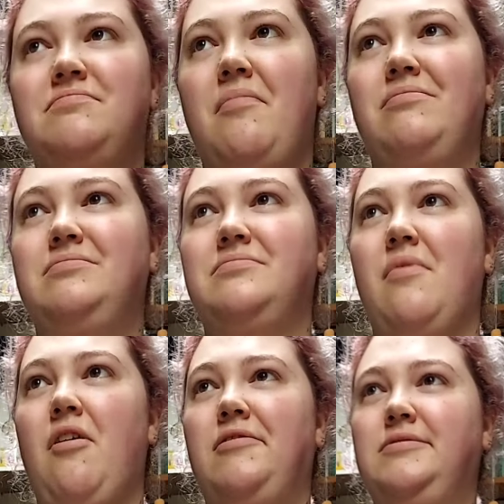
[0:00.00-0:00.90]
cracker
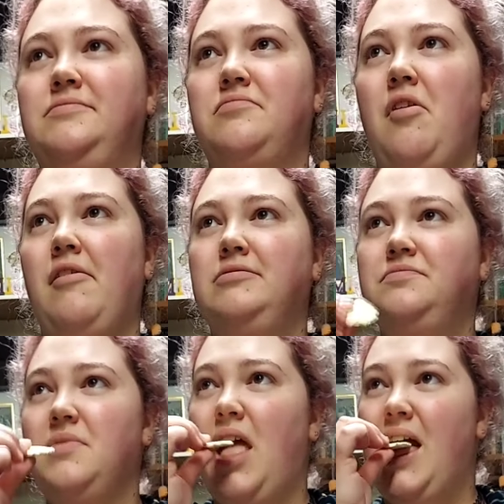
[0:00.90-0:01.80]
recipe for
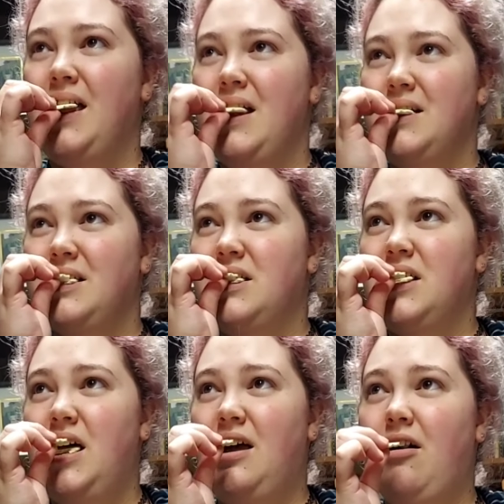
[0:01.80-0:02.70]
over
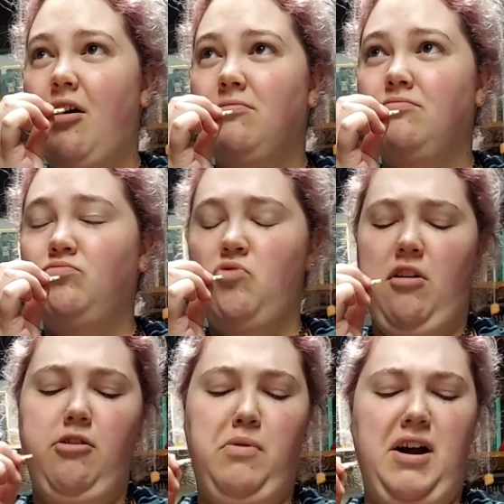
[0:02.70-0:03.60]
40 years.
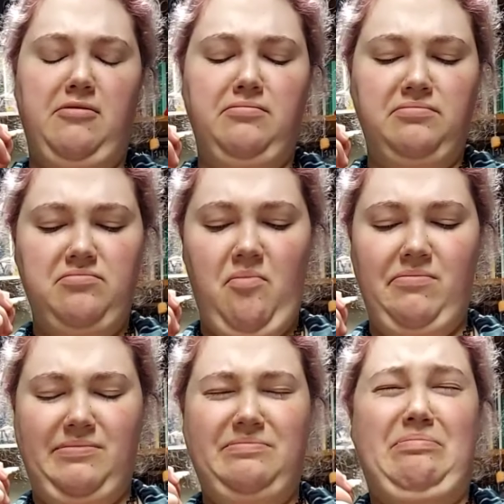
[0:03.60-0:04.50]
Oh, wow.
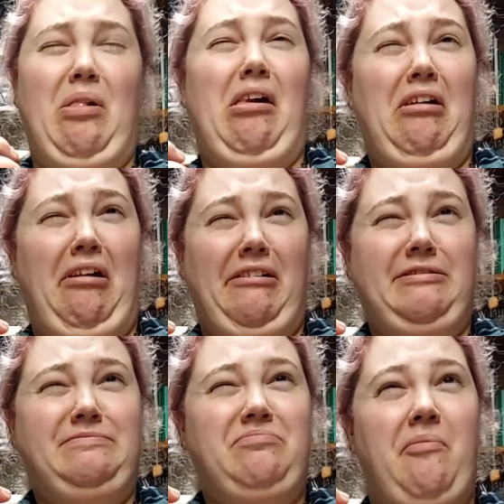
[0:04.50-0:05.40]

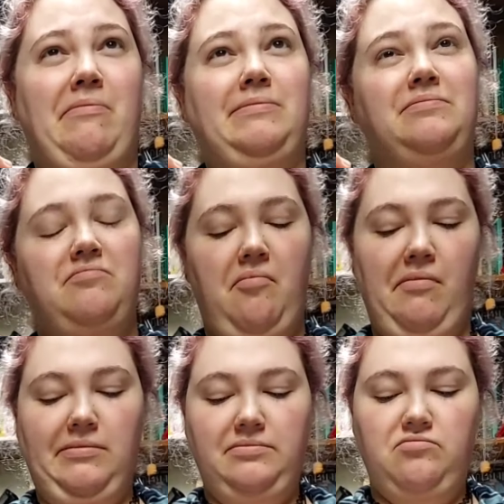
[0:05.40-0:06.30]
Recipe, Ugh. not
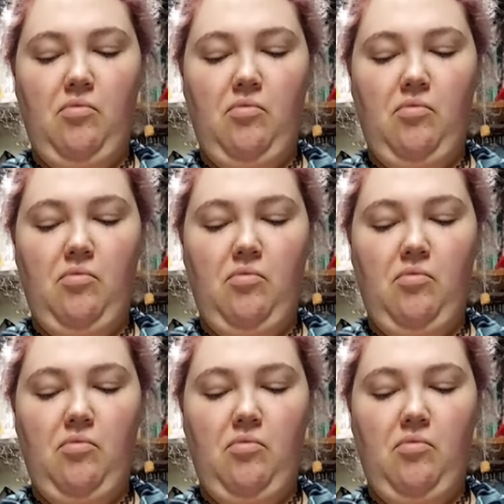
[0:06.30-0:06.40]
cracker.